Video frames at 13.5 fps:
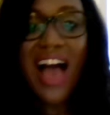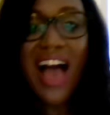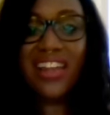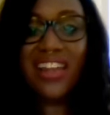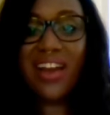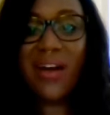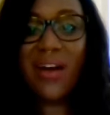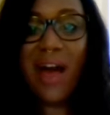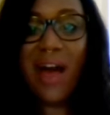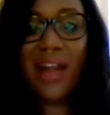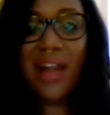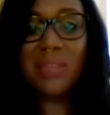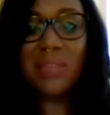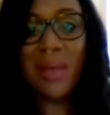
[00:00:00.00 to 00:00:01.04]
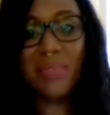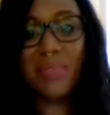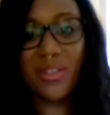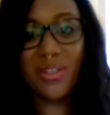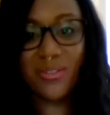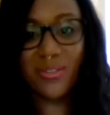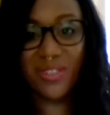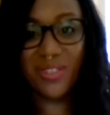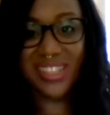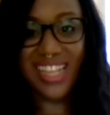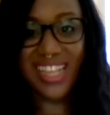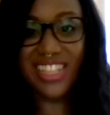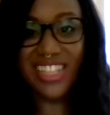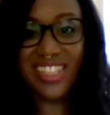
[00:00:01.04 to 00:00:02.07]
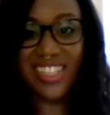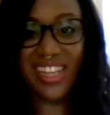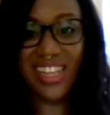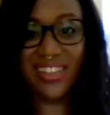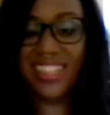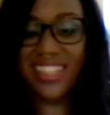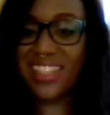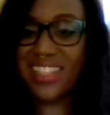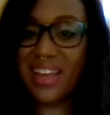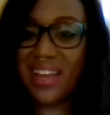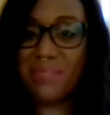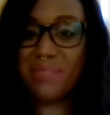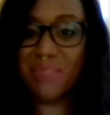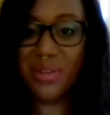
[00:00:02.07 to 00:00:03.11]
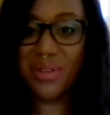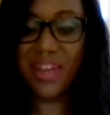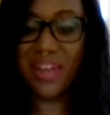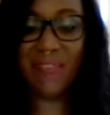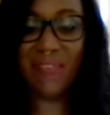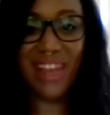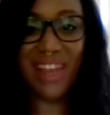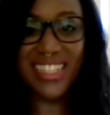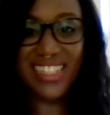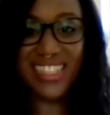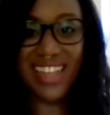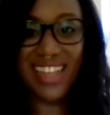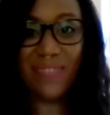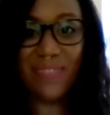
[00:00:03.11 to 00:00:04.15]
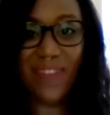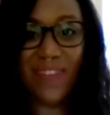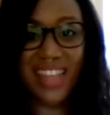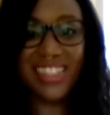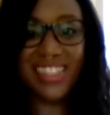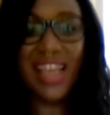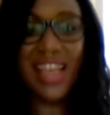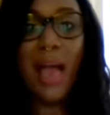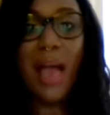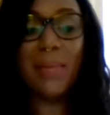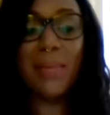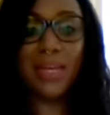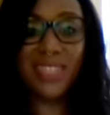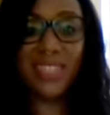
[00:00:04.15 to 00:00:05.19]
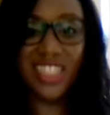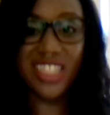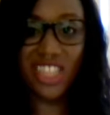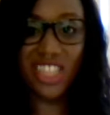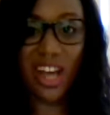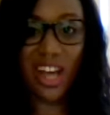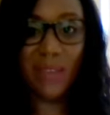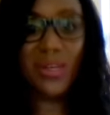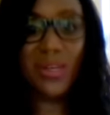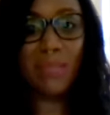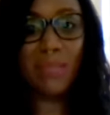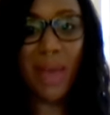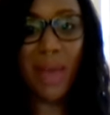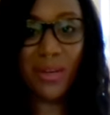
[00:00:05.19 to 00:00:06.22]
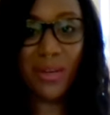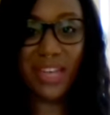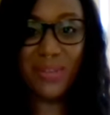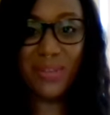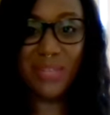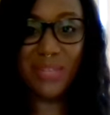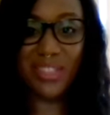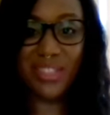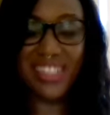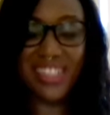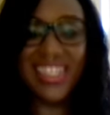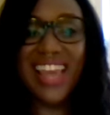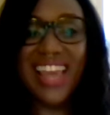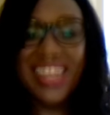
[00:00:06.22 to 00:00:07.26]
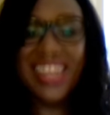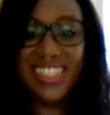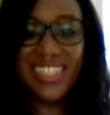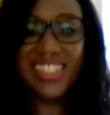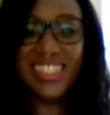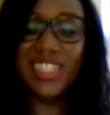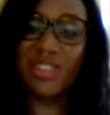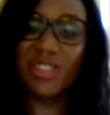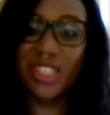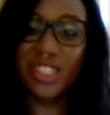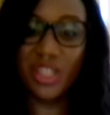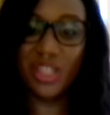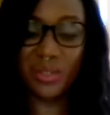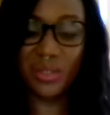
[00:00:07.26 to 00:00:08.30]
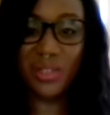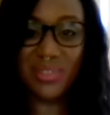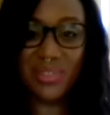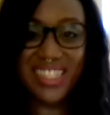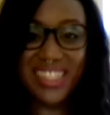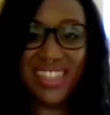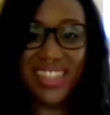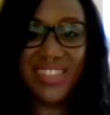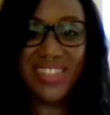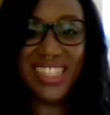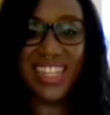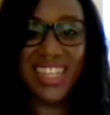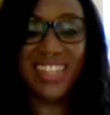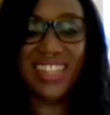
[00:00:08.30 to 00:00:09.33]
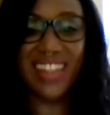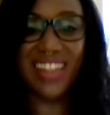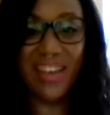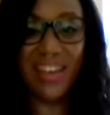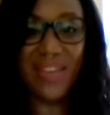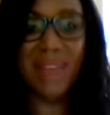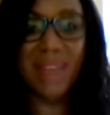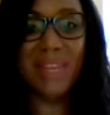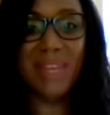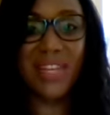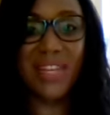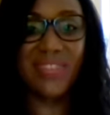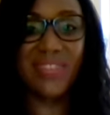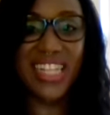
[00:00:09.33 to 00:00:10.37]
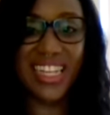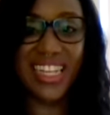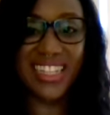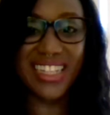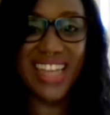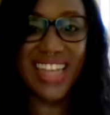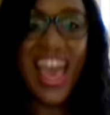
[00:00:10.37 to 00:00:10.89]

Hello, all of my beautiful Sagittarius, Sun, Moon, and Rising Sign friends. My name is LaChon with Power Life Hypnosis, and this is your June 2017 Love and Money reading.